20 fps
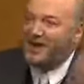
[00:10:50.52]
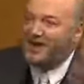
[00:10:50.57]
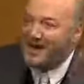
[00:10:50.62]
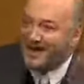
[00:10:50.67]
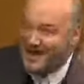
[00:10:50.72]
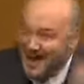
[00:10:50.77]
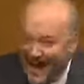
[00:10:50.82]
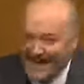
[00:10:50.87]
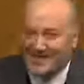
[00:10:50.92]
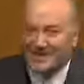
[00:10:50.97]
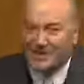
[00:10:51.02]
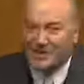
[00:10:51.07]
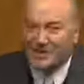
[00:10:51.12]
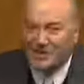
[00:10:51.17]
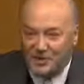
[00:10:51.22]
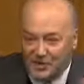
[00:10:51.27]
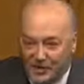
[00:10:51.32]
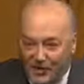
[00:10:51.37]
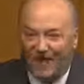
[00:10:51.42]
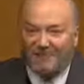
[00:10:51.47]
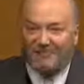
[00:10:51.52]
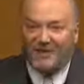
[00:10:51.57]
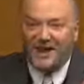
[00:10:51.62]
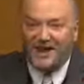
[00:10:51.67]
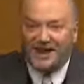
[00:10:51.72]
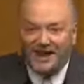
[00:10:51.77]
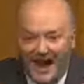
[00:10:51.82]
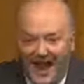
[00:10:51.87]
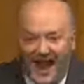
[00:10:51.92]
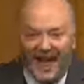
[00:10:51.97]
a catastrophic
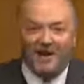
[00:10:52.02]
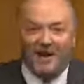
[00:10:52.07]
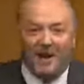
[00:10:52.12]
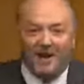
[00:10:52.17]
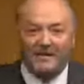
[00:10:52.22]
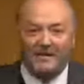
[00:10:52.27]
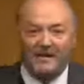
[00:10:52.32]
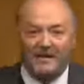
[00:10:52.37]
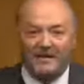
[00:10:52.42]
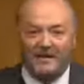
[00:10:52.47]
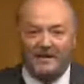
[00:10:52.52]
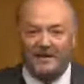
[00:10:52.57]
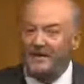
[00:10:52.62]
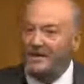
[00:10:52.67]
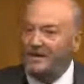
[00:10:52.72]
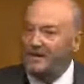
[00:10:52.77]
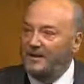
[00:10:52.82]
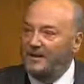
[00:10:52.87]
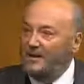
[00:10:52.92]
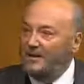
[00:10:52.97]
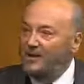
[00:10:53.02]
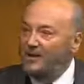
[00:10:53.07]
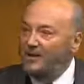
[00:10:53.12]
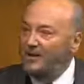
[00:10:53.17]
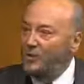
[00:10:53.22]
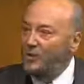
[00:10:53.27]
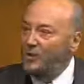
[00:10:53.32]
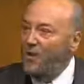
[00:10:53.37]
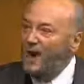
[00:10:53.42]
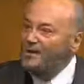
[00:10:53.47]
error
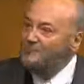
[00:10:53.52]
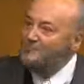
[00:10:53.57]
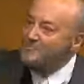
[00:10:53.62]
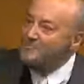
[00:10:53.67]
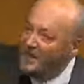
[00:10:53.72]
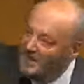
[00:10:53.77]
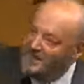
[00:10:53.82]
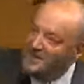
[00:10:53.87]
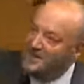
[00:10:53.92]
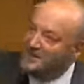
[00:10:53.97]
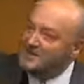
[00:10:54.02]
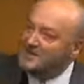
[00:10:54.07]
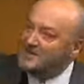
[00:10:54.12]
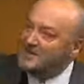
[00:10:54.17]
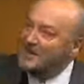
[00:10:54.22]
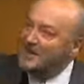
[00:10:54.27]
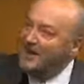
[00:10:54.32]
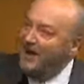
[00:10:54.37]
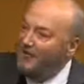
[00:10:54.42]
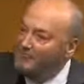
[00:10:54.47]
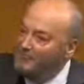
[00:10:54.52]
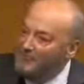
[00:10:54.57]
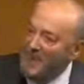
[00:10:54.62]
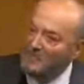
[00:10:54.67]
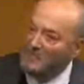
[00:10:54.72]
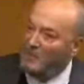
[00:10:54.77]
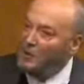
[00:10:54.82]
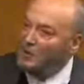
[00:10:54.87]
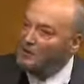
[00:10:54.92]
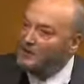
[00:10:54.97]
when millions of
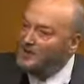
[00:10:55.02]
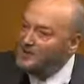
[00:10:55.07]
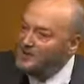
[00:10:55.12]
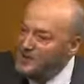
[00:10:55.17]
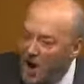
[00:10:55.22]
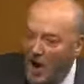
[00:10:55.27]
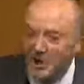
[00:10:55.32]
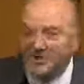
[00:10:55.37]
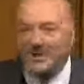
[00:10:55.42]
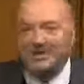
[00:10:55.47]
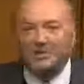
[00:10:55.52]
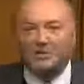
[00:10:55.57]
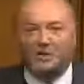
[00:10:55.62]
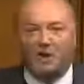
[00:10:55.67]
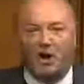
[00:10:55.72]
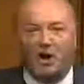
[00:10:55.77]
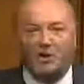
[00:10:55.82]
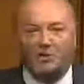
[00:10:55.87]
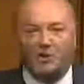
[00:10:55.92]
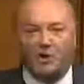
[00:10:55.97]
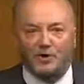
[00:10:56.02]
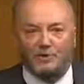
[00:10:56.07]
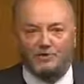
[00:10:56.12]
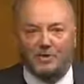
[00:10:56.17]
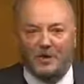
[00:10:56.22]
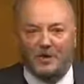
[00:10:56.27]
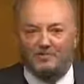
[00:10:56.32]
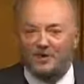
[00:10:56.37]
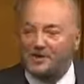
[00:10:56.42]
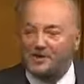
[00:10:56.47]
people who did not enjoy those
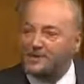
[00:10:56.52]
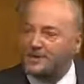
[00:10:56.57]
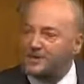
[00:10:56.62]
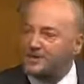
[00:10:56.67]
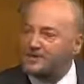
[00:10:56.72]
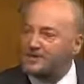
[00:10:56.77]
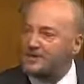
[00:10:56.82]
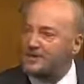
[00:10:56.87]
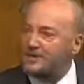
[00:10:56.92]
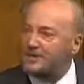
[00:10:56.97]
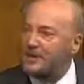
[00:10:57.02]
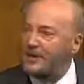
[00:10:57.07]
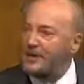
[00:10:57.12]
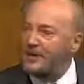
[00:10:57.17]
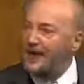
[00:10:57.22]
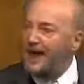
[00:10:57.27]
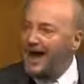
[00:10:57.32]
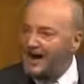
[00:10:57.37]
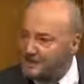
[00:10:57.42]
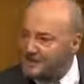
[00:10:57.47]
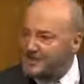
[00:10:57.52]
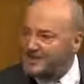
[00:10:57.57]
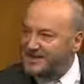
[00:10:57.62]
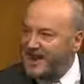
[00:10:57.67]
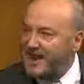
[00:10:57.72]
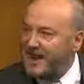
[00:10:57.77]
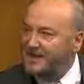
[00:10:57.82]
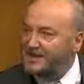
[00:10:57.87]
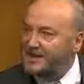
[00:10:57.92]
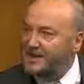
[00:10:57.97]
privileges
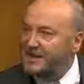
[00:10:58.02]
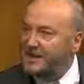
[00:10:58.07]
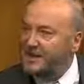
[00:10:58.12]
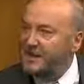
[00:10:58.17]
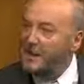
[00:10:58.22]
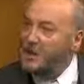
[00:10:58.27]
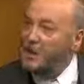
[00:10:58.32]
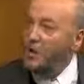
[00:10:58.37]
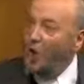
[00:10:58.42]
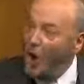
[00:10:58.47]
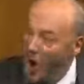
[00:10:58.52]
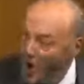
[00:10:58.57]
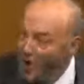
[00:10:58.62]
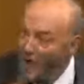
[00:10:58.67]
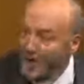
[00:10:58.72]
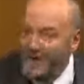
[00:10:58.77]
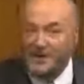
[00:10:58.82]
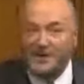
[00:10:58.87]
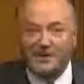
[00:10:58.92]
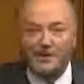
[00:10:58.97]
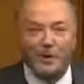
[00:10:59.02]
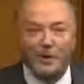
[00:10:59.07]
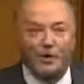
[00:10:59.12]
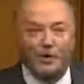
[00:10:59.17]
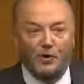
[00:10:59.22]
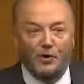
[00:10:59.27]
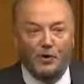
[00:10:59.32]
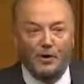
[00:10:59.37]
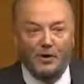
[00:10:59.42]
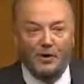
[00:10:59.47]
outside already
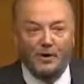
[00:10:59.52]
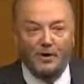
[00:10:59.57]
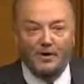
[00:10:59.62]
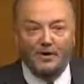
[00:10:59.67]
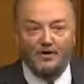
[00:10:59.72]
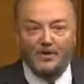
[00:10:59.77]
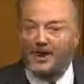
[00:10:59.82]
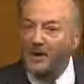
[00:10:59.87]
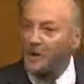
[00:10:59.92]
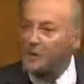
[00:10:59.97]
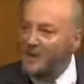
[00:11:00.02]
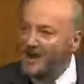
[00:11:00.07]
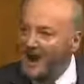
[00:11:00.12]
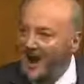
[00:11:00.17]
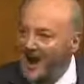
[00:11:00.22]
knew that it would